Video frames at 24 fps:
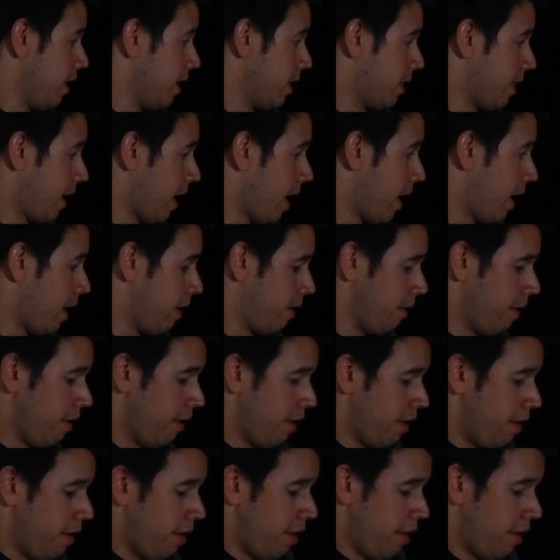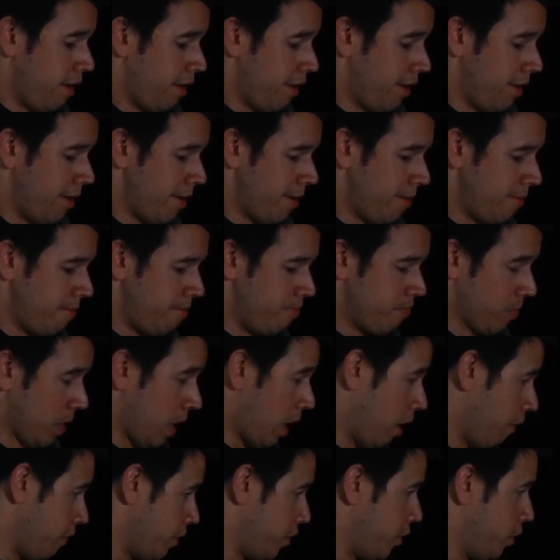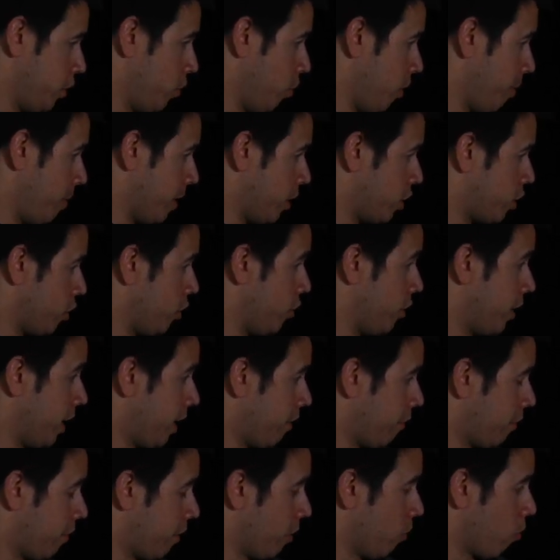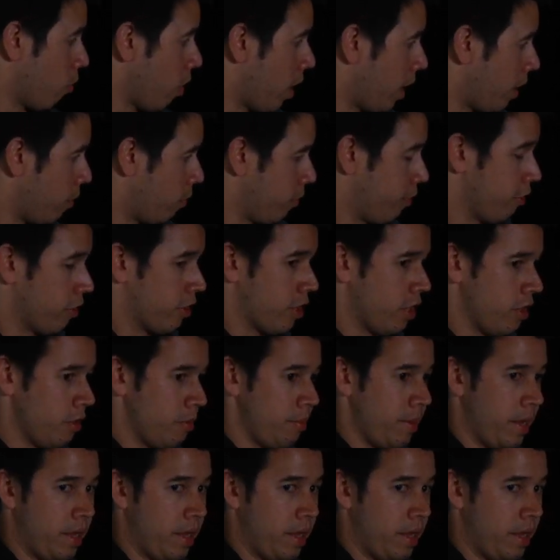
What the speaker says: like that. Obviously, you want to make sure you get everything right with your color